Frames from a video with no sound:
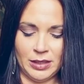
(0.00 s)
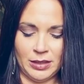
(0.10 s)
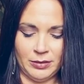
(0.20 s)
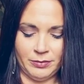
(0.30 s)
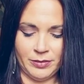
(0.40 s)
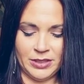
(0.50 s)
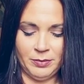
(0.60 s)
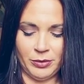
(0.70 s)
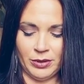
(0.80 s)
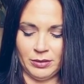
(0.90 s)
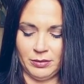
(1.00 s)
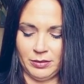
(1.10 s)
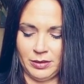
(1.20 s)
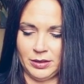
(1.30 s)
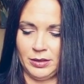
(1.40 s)
um, deeper
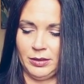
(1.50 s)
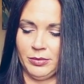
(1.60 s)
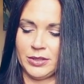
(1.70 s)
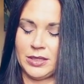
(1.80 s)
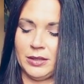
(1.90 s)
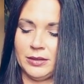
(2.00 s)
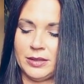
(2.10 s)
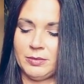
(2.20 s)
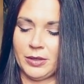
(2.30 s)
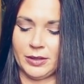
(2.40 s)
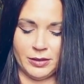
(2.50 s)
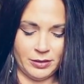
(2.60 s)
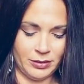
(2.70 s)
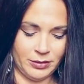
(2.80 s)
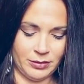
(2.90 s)
than the Libra suns, but
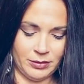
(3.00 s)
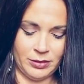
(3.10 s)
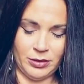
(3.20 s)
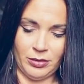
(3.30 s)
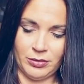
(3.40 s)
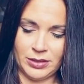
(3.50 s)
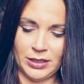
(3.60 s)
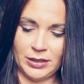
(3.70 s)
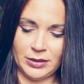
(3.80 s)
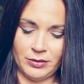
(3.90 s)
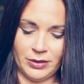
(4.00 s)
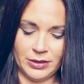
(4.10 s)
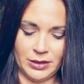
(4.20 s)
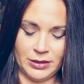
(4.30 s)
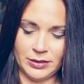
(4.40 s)
you know, take it as it
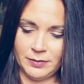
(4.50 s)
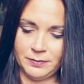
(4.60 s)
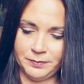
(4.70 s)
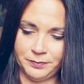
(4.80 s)
resonates.